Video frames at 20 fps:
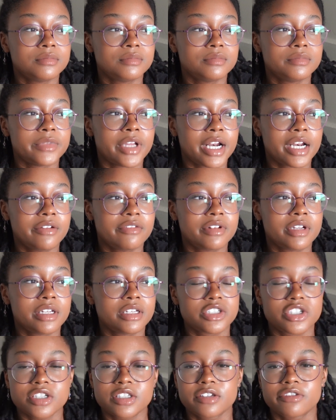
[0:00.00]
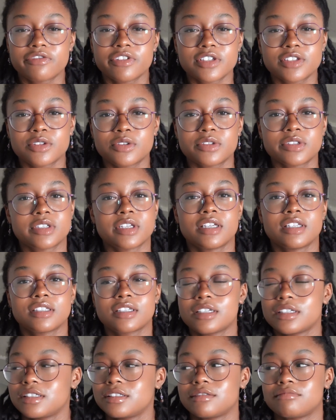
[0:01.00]
Not even in just a physical sense,
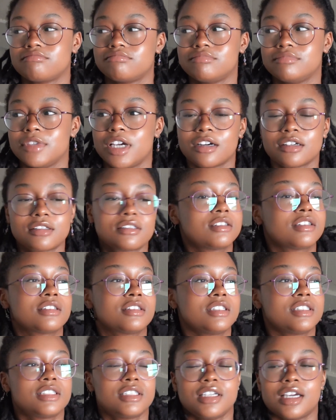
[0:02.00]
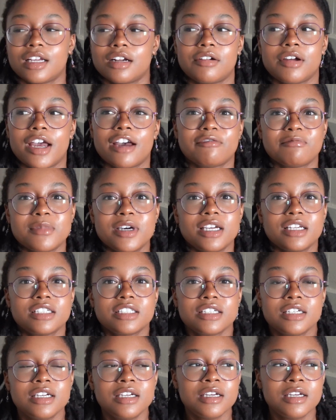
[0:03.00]
because y'all clearly see I don't have much,